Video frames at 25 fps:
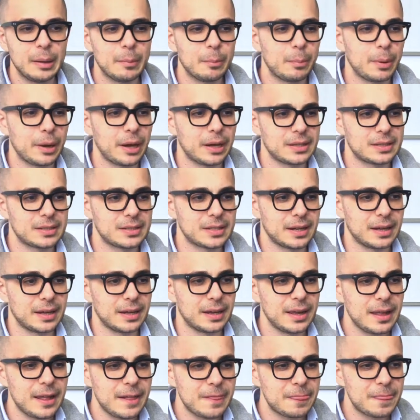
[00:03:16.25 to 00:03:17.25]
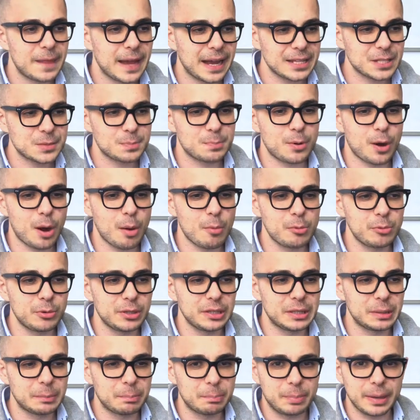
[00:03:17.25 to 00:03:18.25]
But that's probably
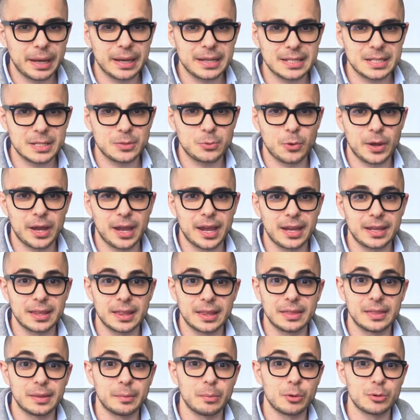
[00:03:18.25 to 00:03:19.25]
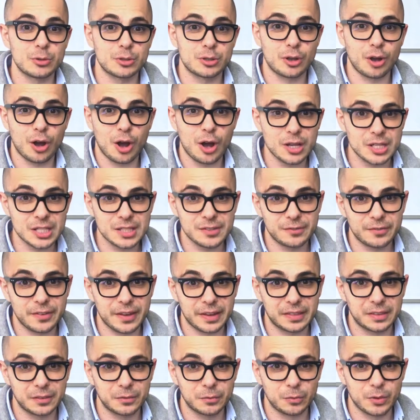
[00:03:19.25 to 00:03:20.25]
the best way and the most
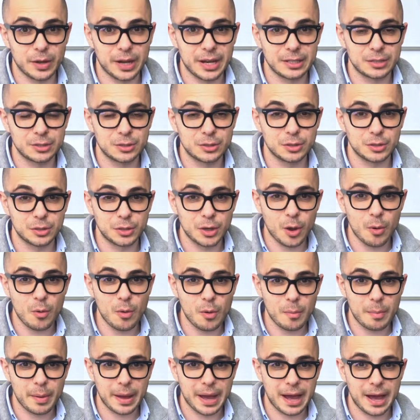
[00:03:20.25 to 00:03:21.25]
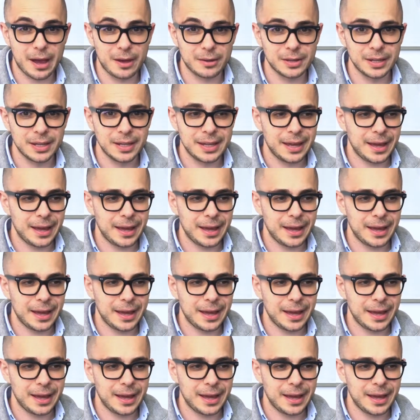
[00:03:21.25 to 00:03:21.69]
cost-effective way to go about